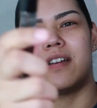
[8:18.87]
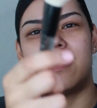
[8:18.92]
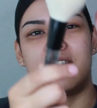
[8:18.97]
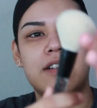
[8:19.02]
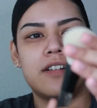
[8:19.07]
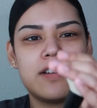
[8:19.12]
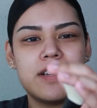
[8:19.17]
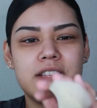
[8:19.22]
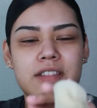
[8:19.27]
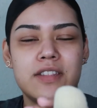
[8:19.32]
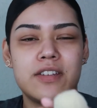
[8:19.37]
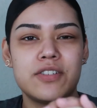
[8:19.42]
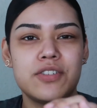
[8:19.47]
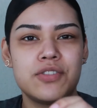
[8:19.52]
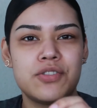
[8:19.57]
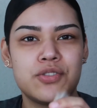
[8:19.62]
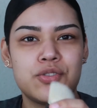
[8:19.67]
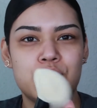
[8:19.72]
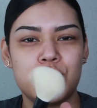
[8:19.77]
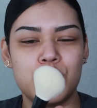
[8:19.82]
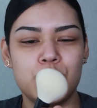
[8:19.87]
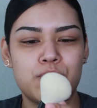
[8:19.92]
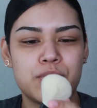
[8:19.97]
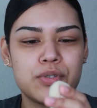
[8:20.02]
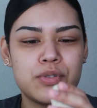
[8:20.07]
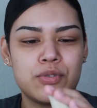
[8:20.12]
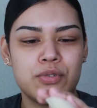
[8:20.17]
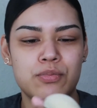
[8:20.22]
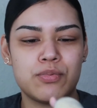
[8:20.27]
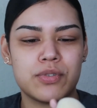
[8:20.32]
oh, and they're super,
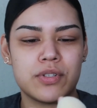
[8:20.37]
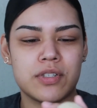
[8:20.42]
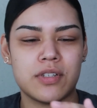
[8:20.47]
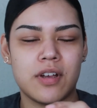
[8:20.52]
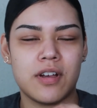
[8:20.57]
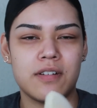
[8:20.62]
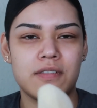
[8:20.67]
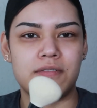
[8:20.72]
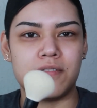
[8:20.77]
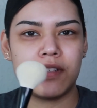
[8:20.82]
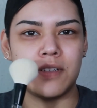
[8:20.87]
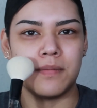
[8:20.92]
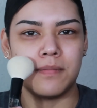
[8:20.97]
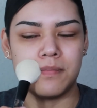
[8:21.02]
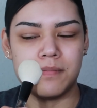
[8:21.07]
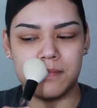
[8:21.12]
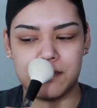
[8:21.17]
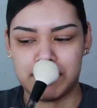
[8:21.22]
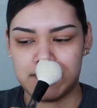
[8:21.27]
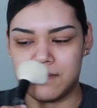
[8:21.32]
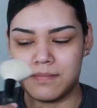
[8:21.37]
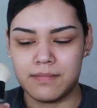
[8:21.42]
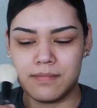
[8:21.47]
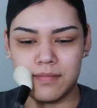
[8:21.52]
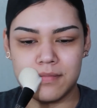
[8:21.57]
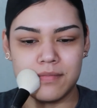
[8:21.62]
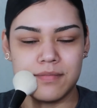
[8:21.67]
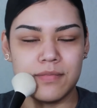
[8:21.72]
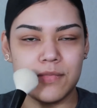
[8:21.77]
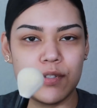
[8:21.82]
super soft.
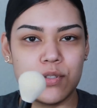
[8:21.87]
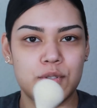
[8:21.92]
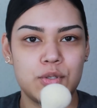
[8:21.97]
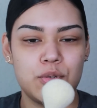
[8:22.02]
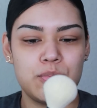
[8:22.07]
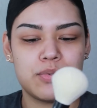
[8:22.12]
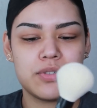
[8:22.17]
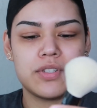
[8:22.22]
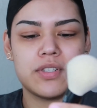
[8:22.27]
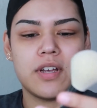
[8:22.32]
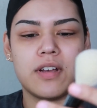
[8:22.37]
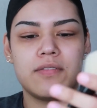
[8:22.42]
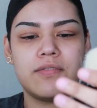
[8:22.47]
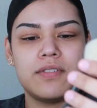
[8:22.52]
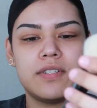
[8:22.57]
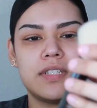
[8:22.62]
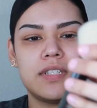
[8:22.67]
Super soft.